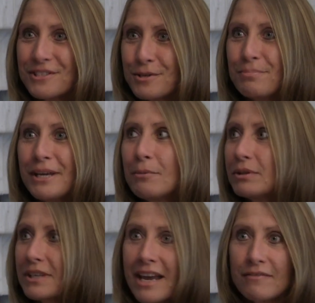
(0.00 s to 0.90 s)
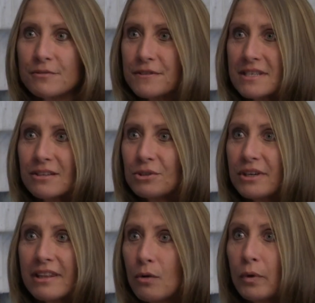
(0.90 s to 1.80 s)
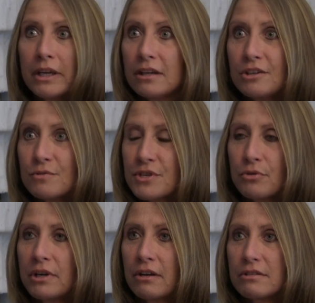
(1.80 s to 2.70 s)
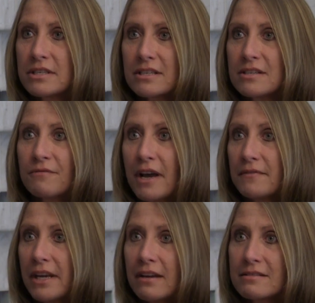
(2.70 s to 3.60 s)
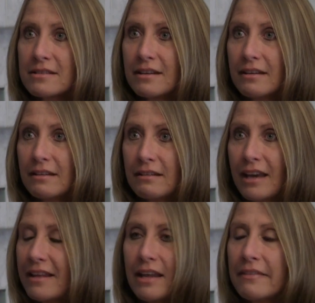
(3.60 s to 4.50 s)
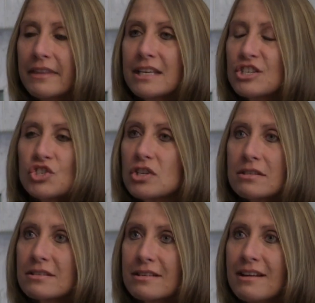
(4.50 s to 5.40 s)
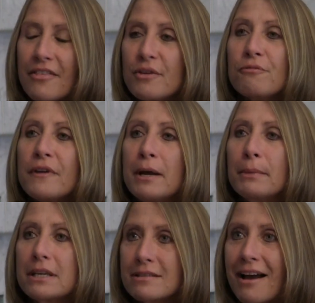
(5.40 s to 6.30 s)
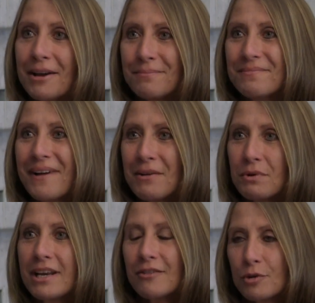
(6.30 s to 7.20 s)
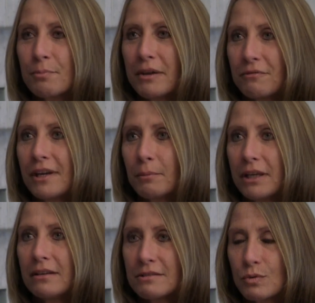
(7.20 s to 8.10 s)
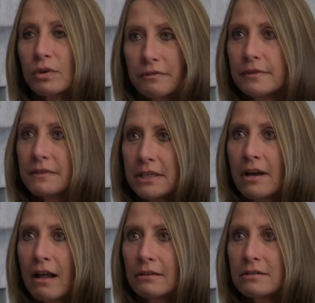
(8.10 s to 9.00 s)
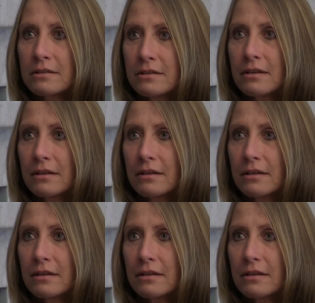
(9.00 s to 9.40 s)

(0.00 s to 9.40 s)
to be able to have a facility that we can use 365 days. And that's just, the family time I would have with my family is worth $15.